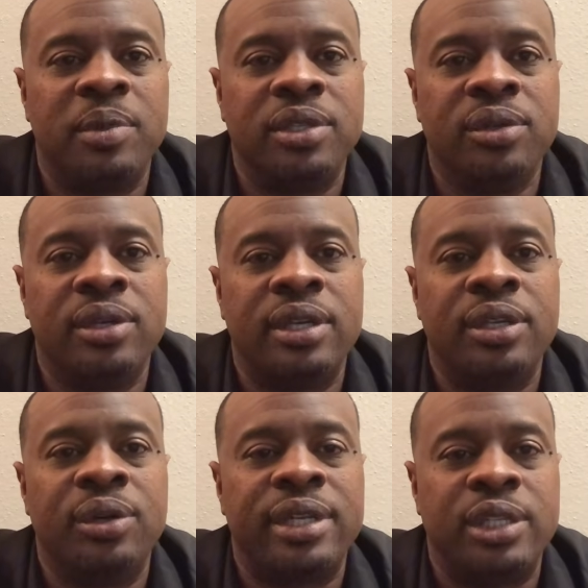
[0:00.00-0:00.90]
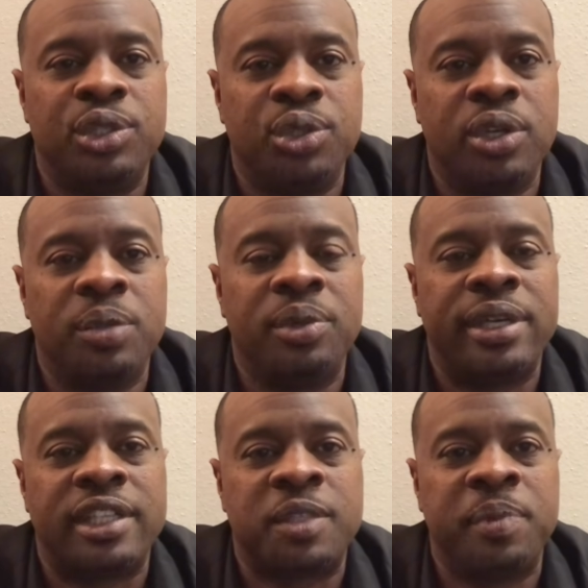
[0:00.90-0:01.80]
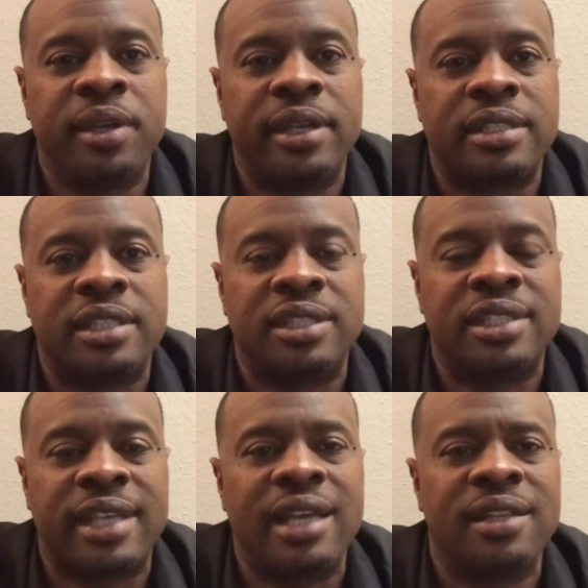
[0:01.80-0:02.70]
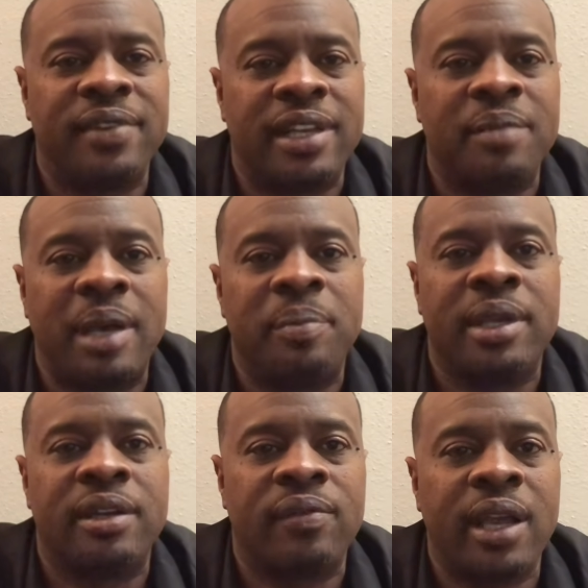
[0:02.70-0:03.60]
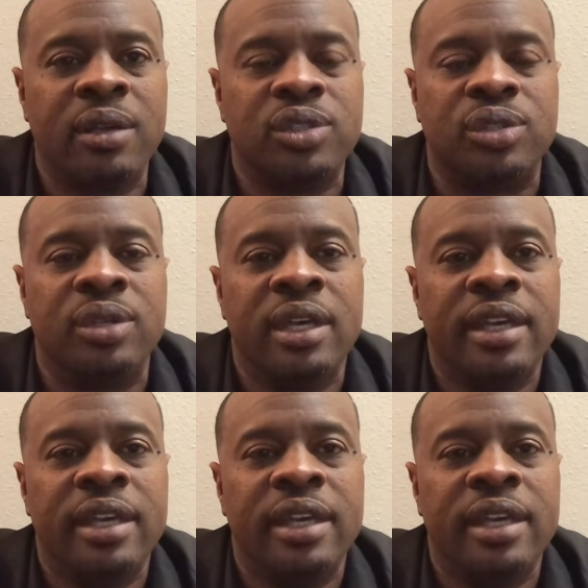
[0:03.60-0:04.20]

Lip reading: but you're an enjoyable experience, and she's elevated by being around you,